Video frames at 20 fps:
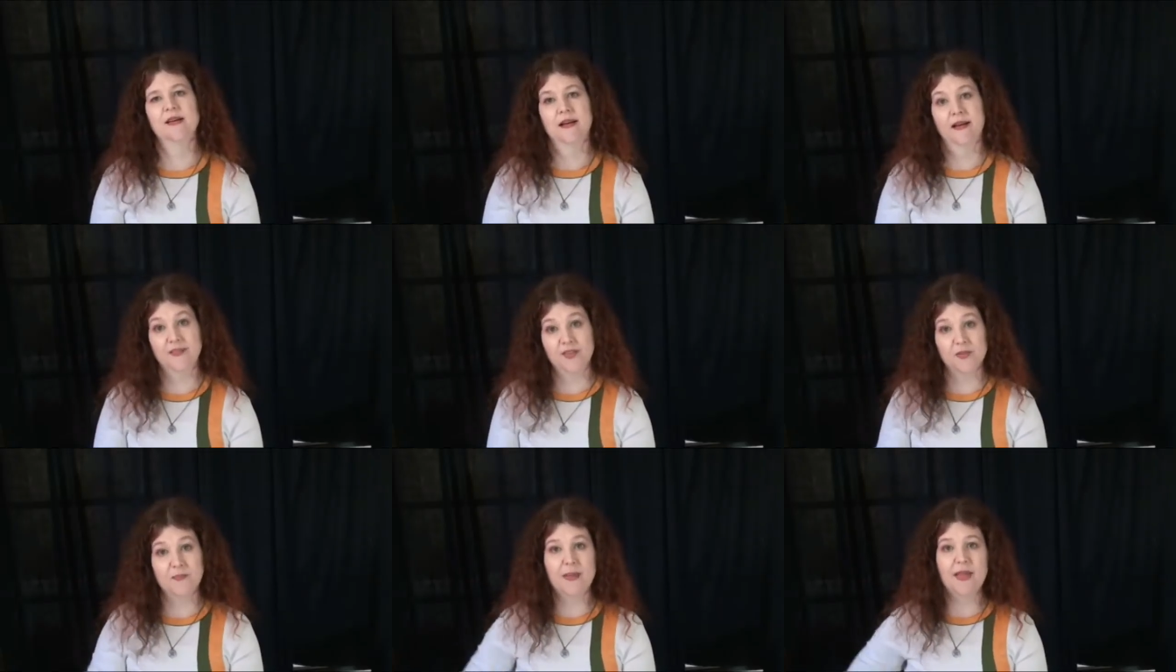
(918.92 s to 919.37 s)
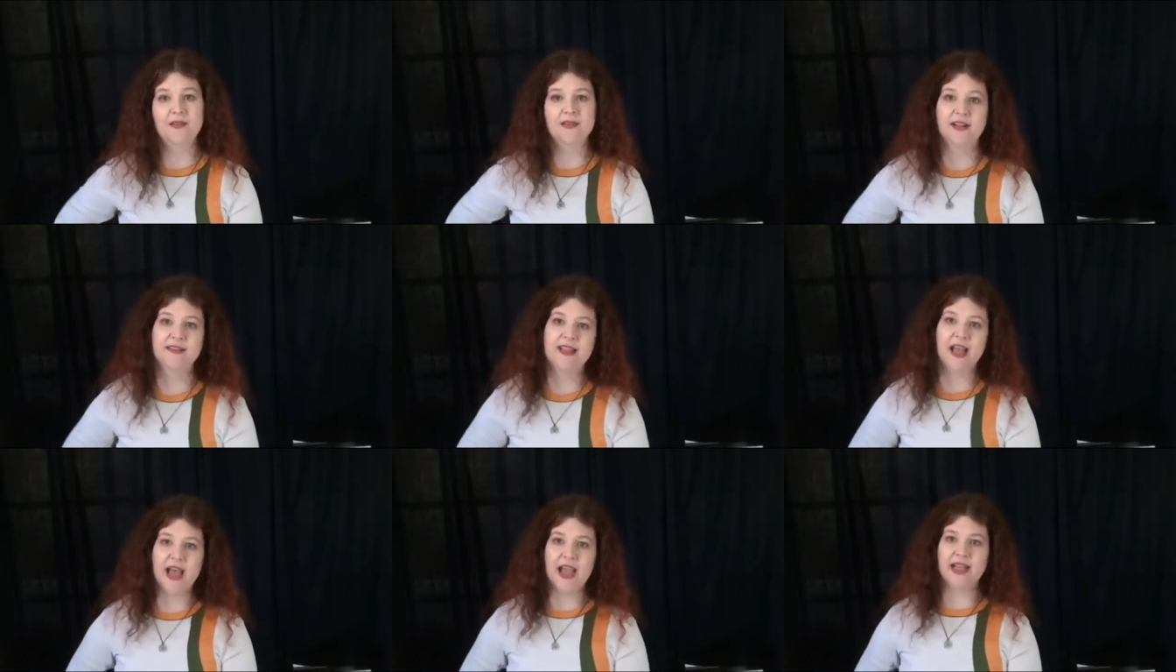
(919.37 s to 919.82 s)
Because it's better
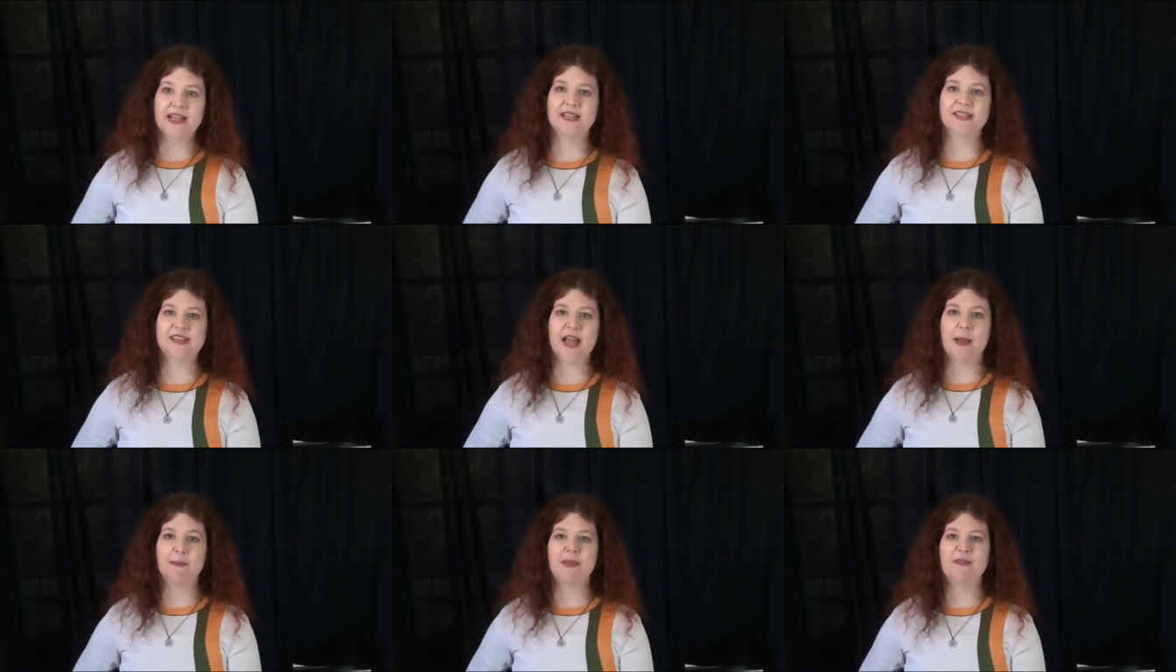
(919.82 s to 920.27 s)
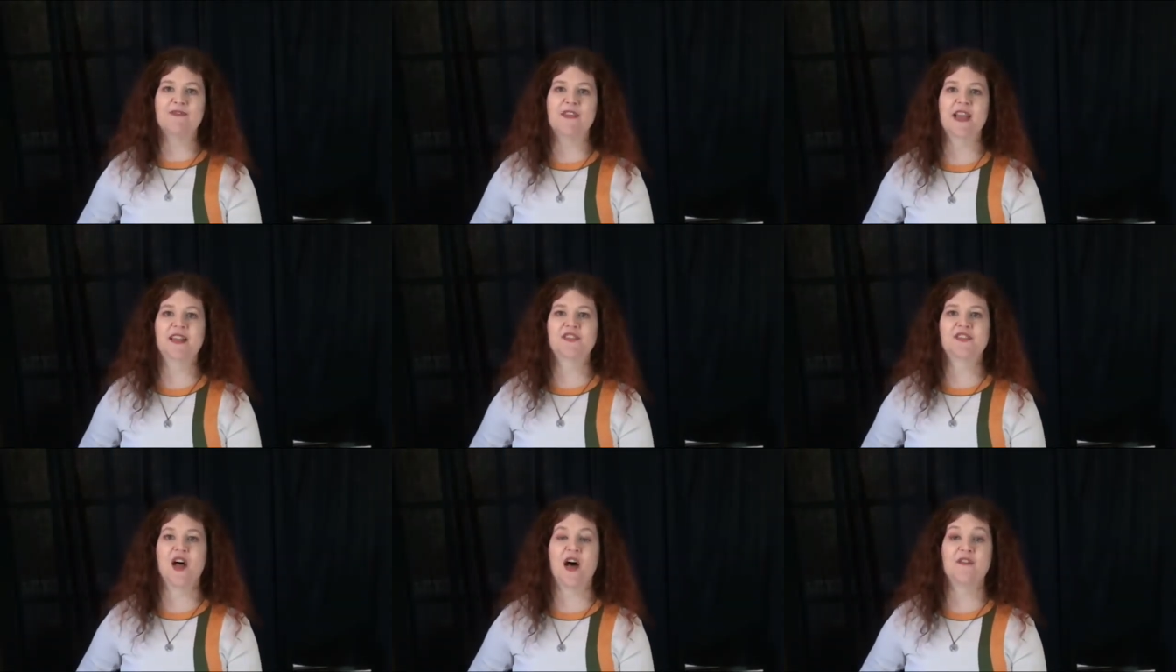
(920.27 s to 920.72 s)
to die in a zombie
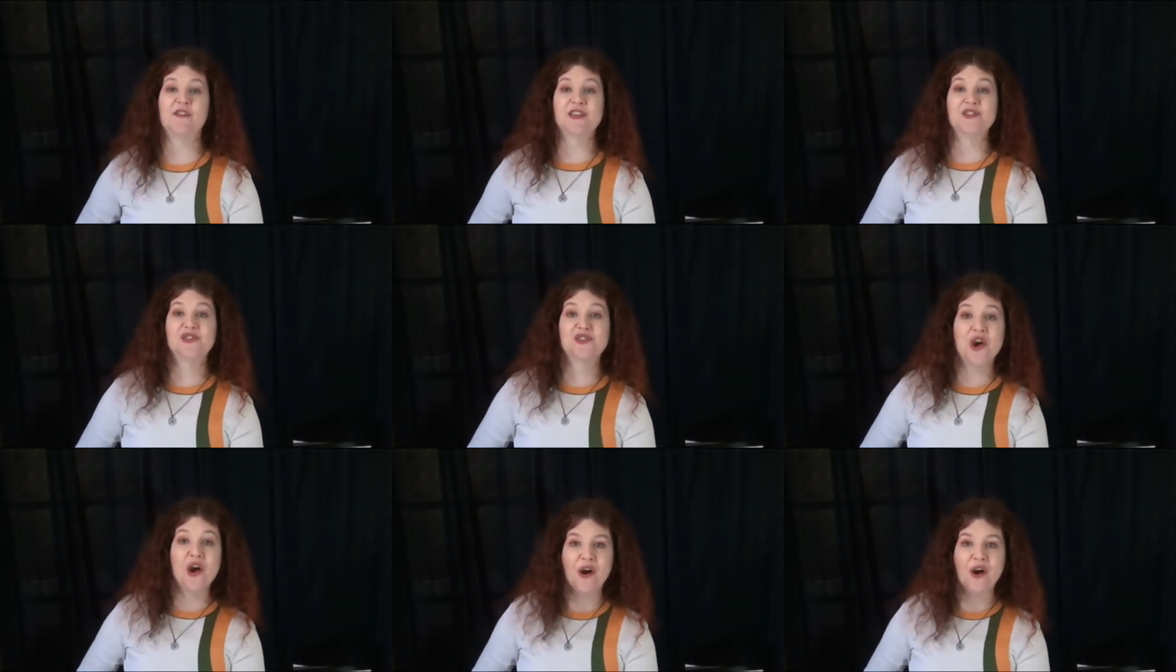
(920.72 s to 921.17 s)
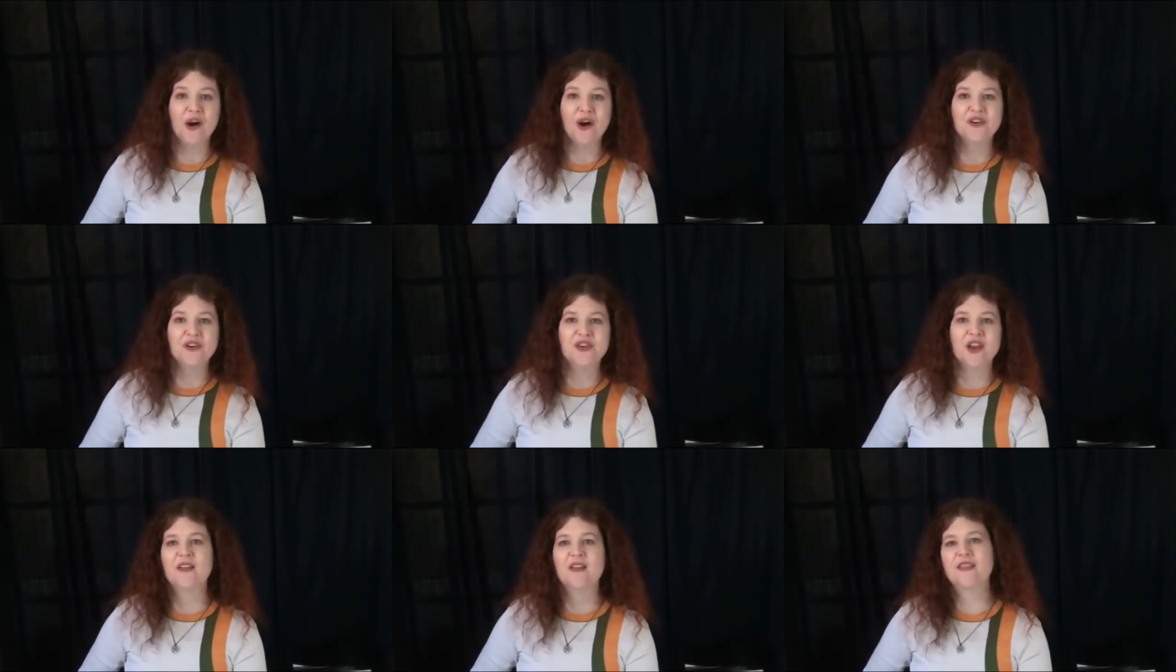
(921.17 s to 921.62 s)
face-off in
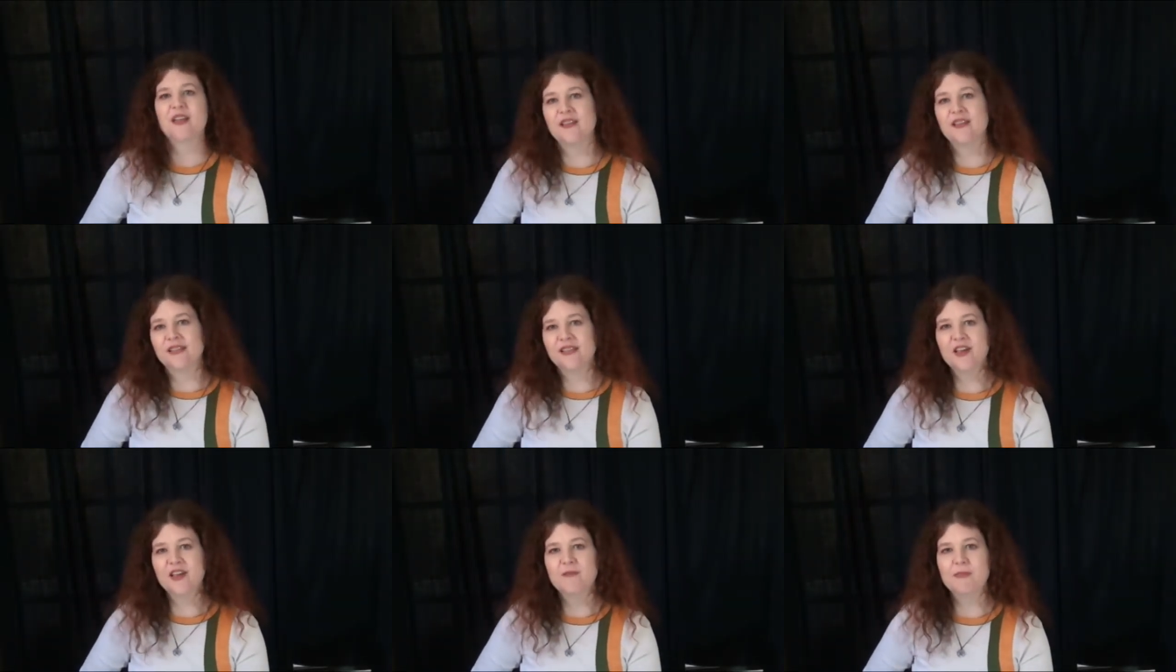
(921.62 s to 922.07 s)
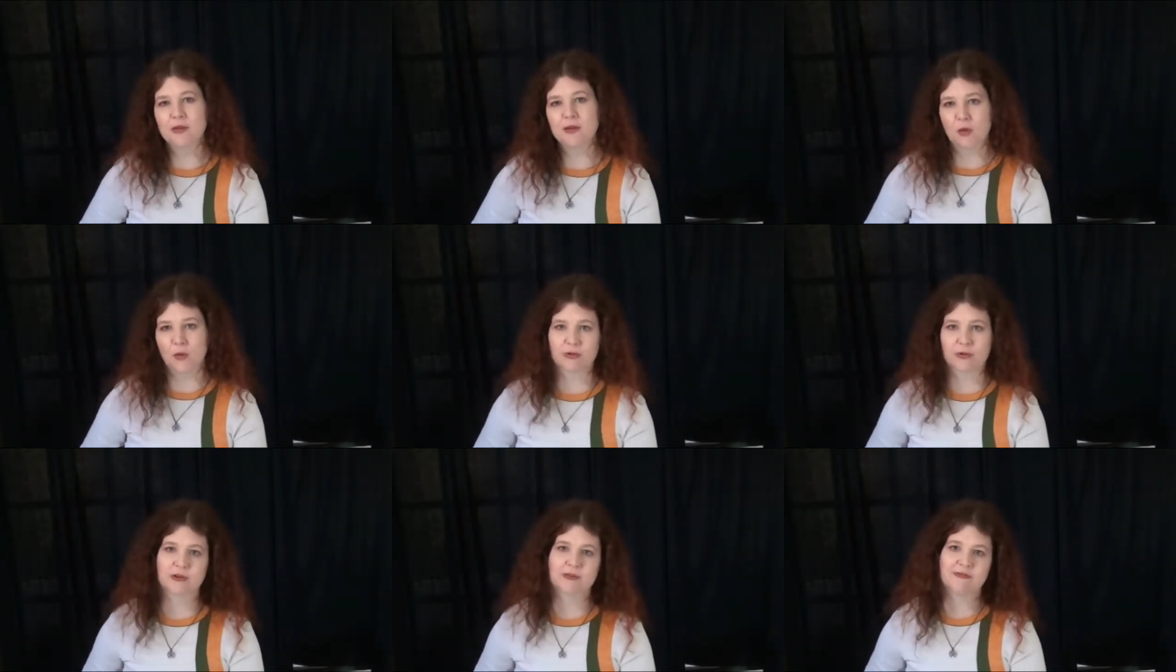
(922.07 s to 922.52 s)
charge than to live being
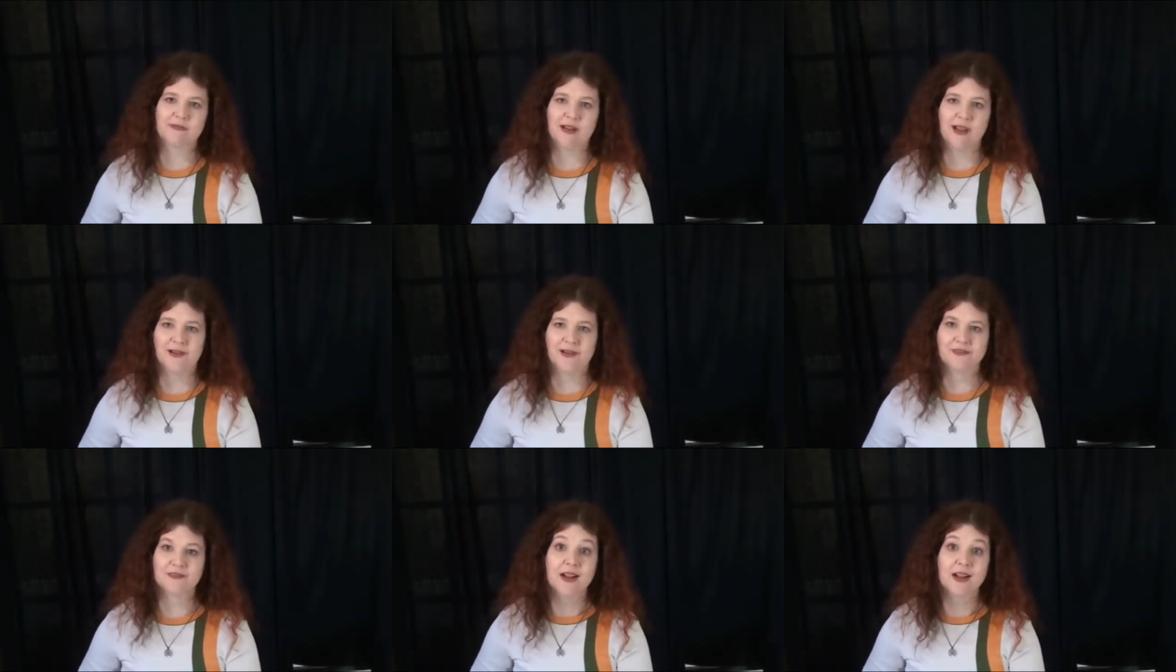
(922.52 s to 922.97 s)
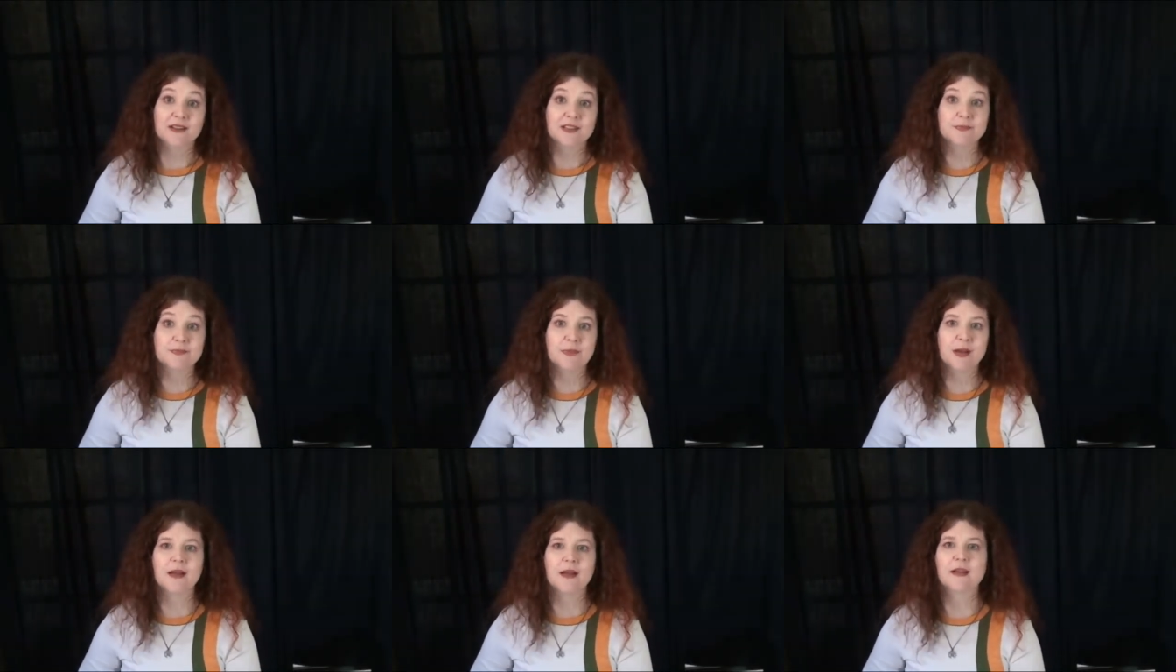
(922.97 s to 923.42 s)
ordered around, right,
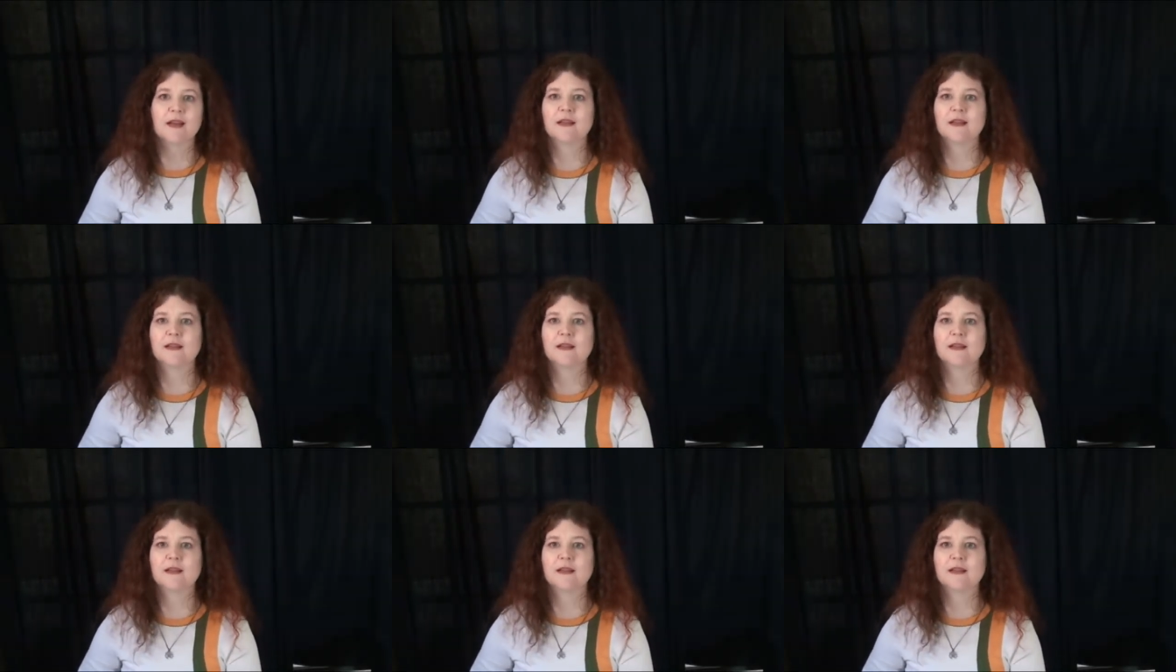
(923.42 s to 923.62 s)
schmuck?